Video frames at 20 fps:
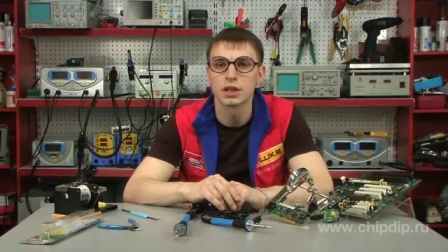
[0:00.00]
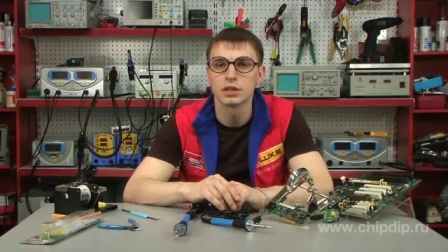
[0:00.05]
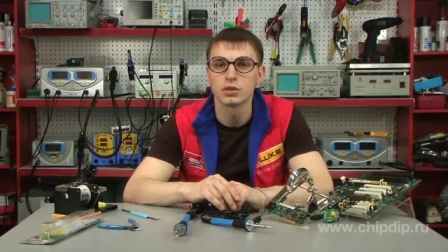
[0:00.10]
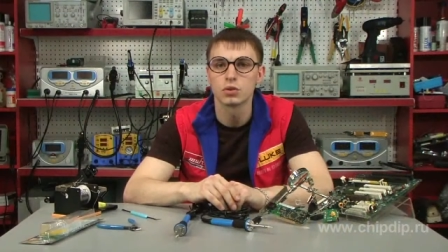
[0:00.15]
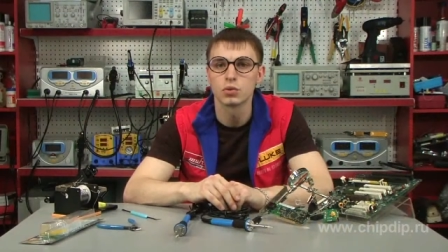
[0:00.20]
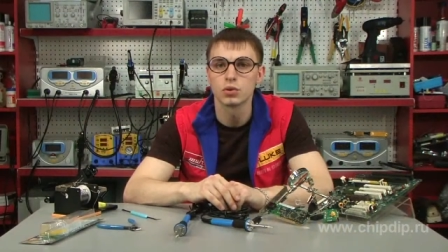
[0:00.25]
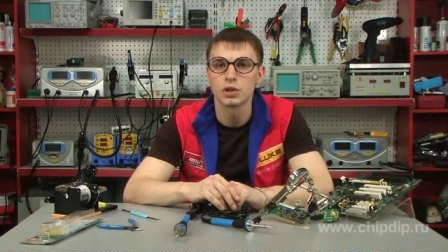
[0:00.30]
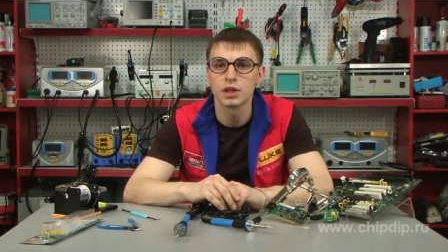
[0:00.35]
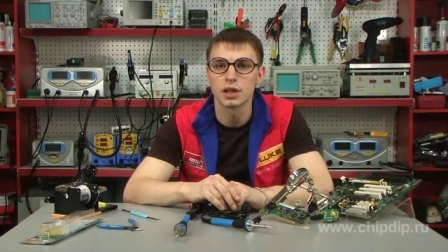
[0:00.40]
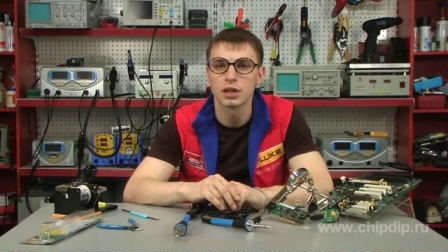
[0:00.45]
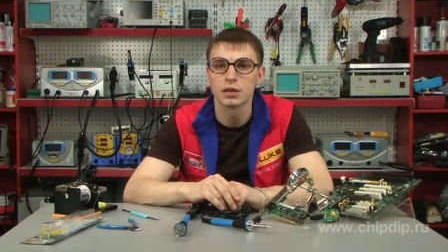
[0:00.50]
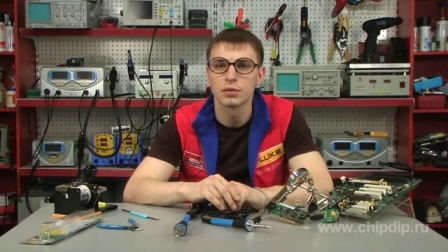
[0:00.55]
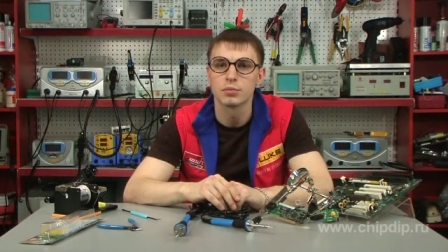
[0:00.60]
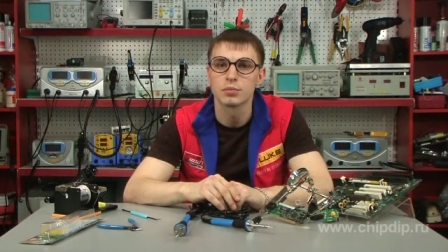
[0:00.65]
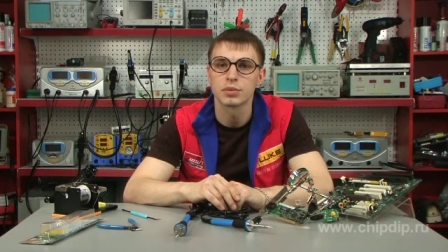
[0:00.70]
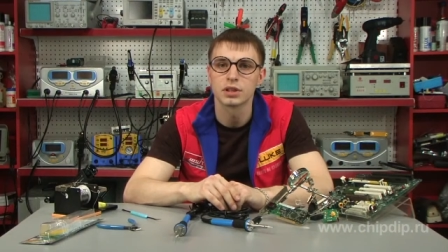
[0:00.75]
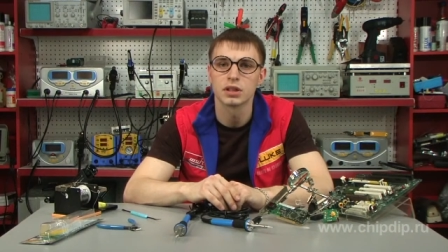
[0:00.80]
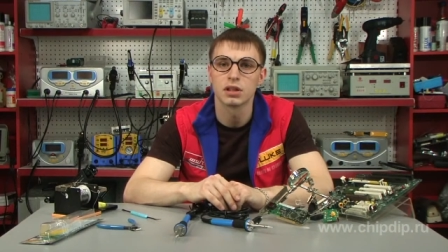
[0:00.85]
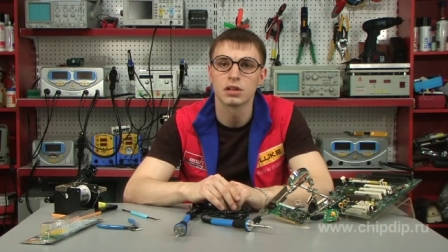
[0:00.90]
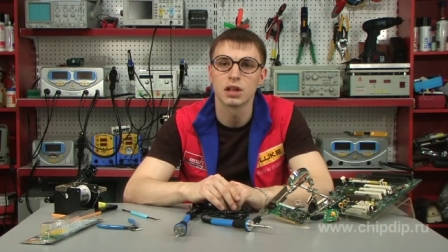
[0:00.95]
grams,
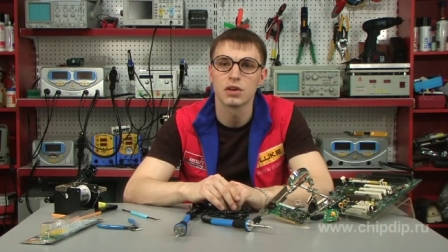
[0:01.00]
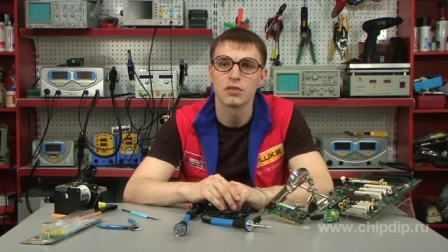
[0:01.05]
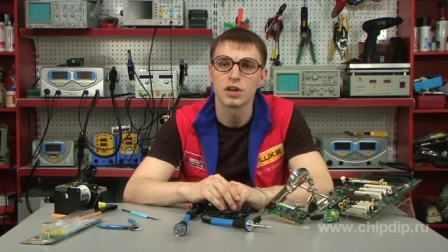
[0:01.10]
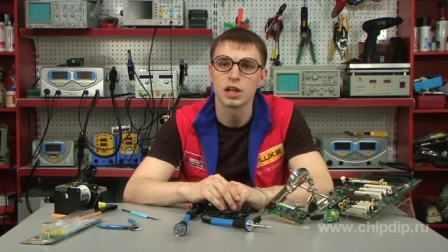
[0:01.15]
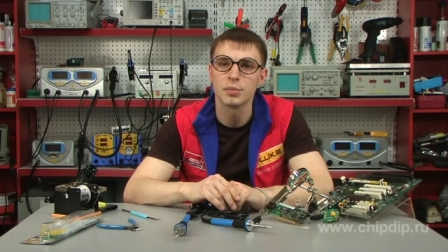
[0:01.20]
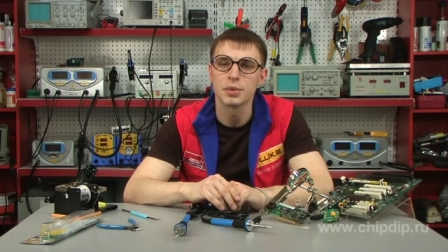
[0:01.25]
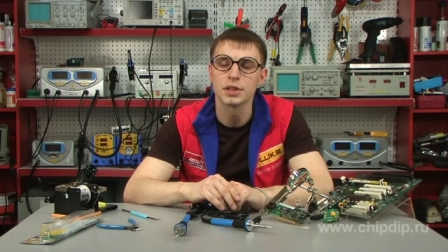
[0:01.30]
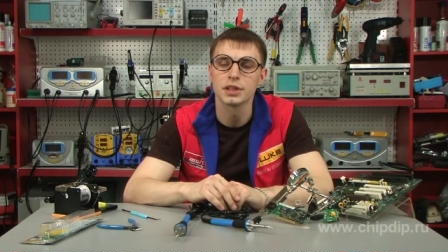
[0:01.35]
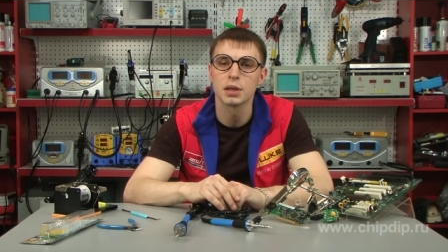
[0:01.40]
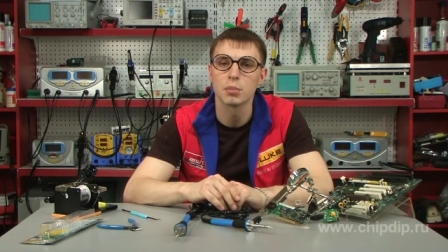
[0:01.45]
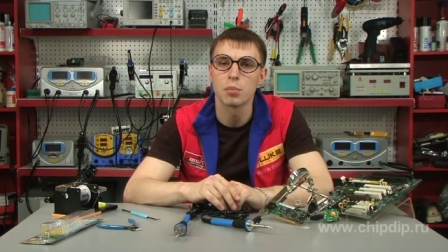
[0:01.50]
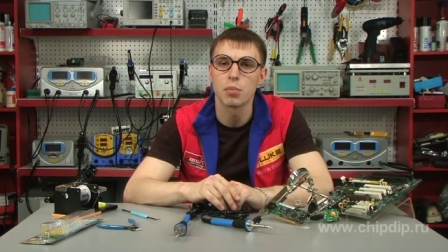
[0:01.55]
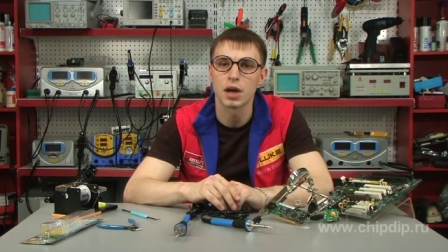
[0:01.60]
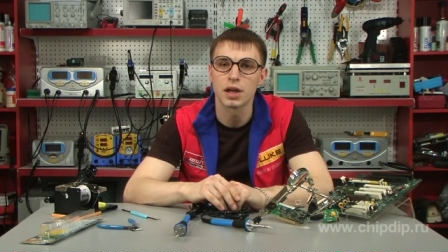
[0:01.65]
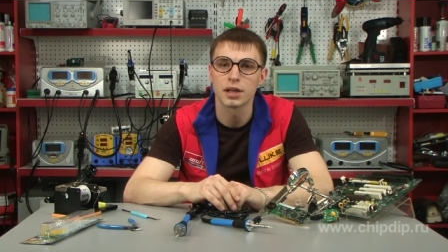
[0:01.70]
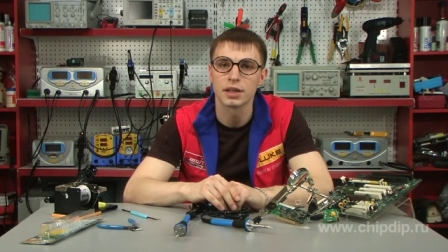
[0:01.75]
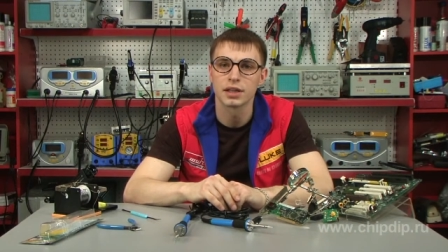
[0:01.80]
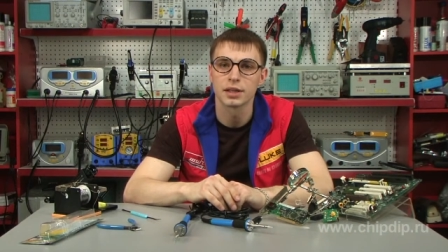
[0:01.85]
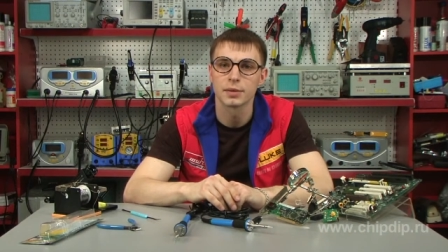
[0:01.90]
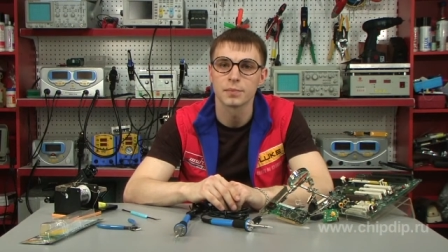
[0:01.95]
and practical
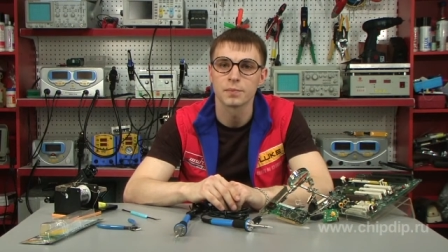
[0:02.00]
grip